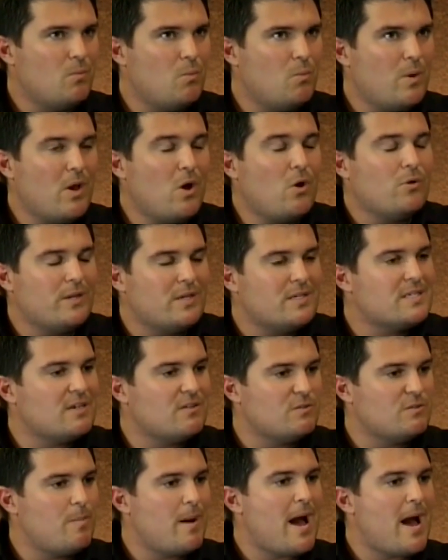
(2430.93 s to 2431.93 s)
we hold
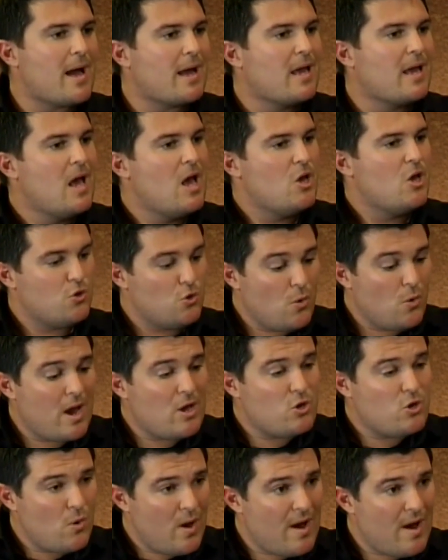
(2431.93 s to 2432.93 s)
ourselves back yeah you, ha-
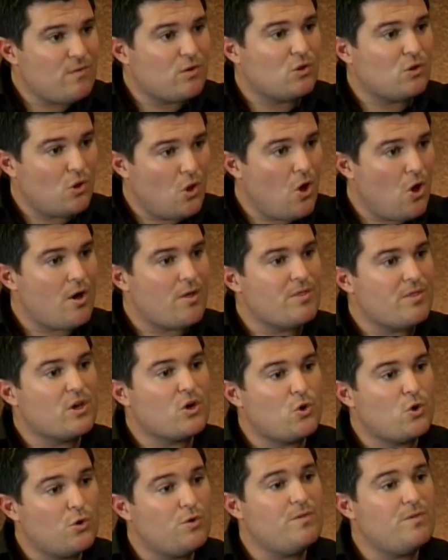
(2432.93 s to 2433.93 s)
you have a lot that
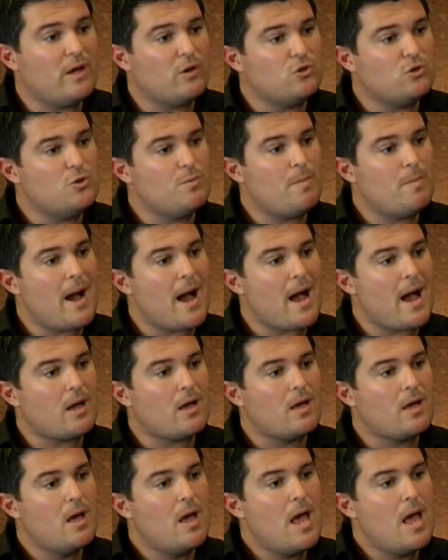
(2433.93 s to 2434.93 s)
could yeah. have held you back
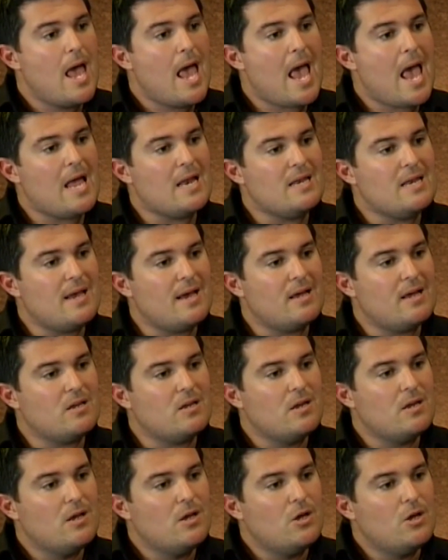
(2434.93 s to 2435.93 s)
yeah and
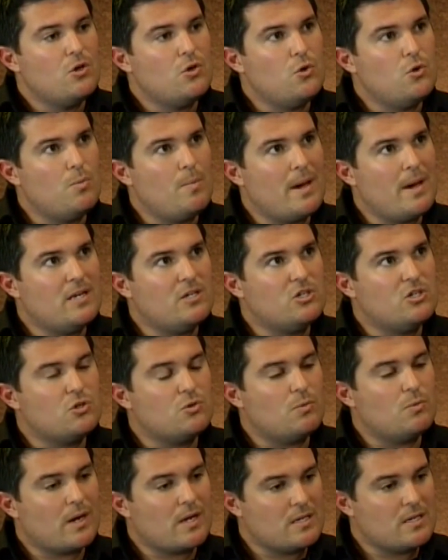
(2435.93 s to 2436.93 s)
yet yeah. you managed to
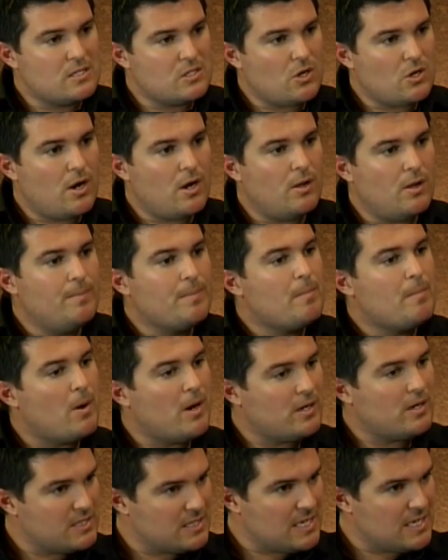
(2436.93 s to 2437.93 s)
reconcile my
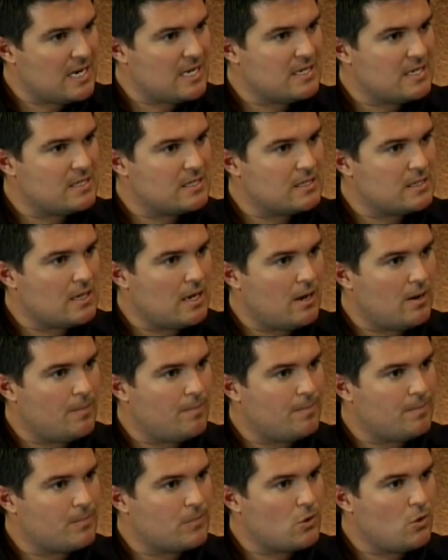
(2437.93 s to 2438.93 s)
understanding is
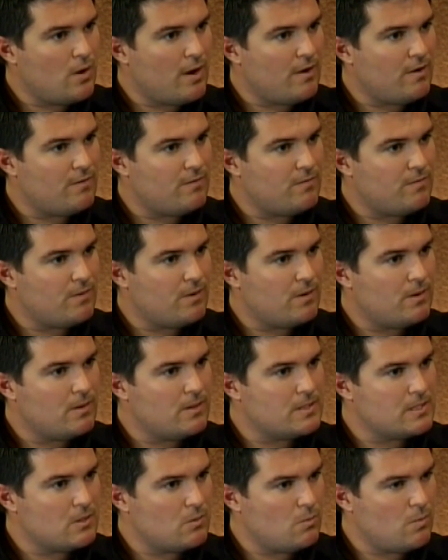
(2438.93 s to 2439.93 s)
um, you have
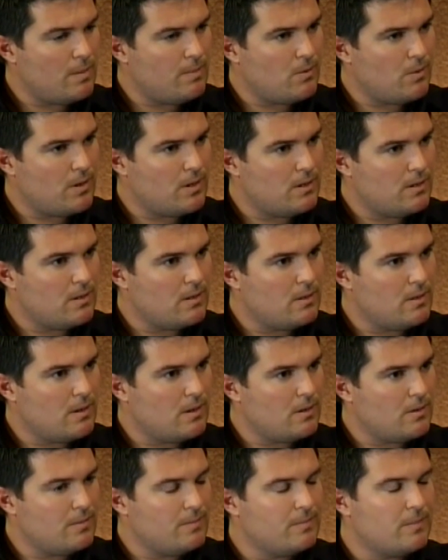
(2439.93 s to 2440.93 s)
is it reparate?
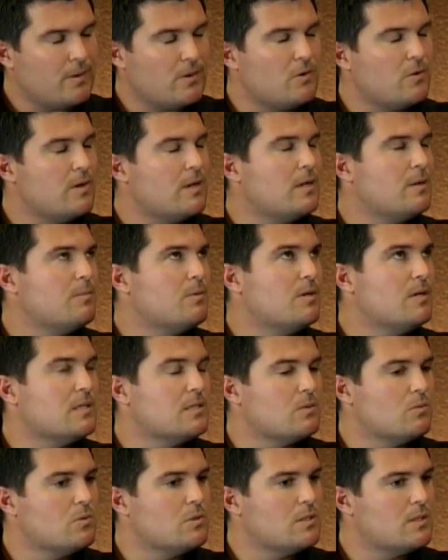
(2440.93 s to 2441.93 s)
uh, i don't know how to
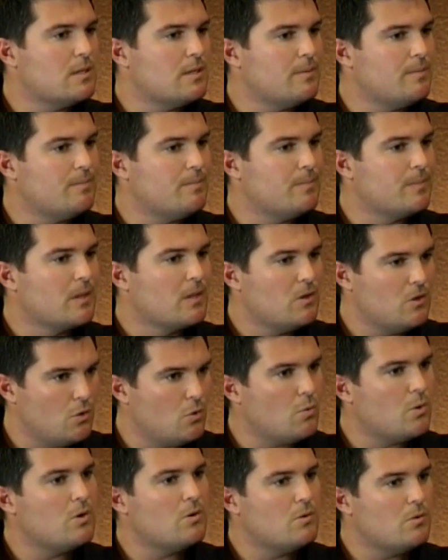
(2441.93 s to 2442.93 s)
pronounce it was it um, you
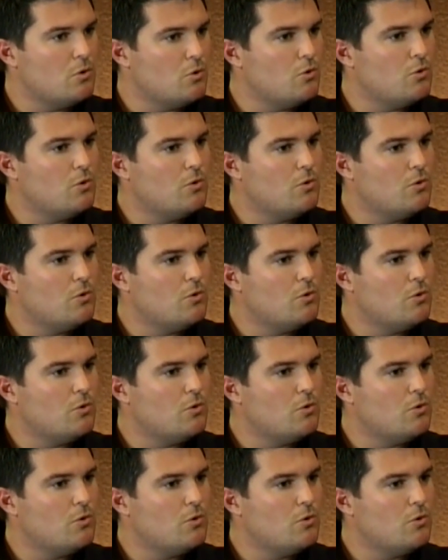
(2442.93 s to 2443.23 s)
know where you, you